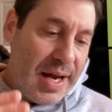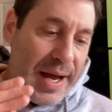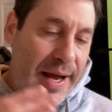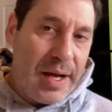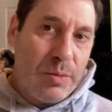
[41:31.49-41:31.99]

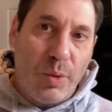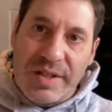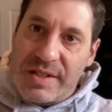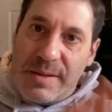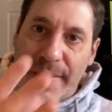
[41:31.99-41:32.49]
and
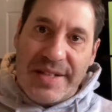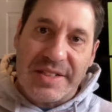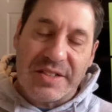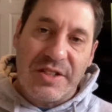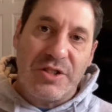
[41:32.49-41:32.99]
what's the
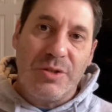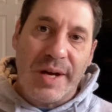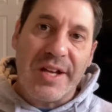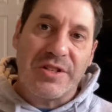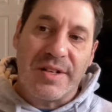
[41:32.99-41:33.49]
basic
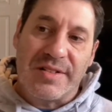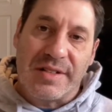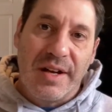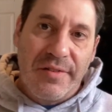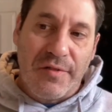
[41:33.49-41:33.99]
situations
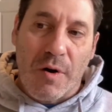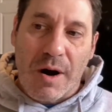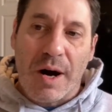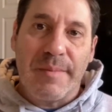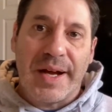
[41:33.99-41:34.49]
for
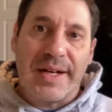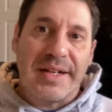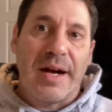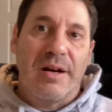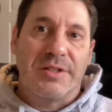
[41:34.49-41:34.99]
our main
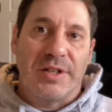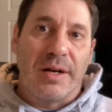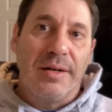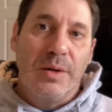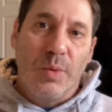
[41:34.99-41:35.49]
character.
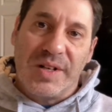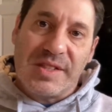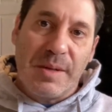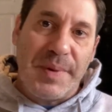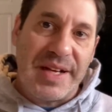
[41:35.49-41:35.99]
What's
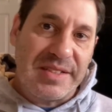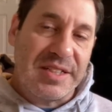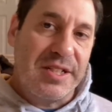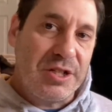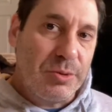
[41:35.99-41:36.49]
the basic
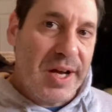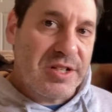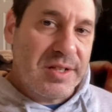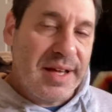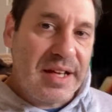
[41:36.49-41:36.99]

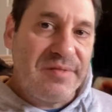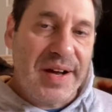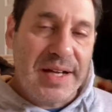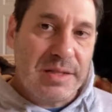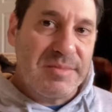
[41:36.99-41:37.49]
situation that he
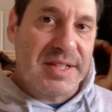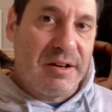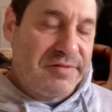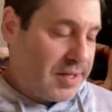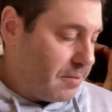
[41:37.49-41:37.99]
finds
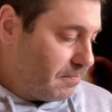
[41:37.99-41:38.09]
himself in?